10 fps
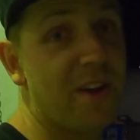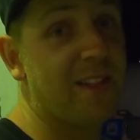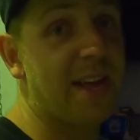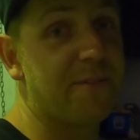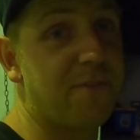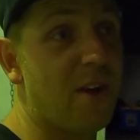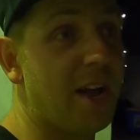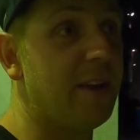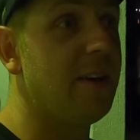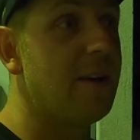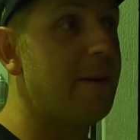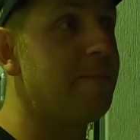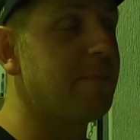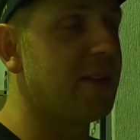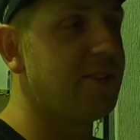Fairlane front
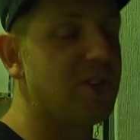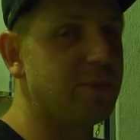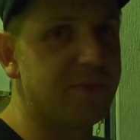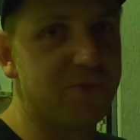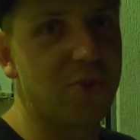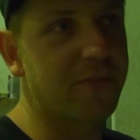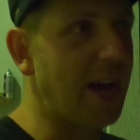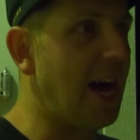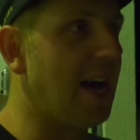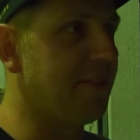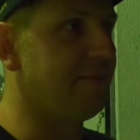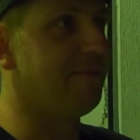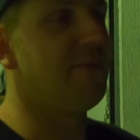in terms of drift car and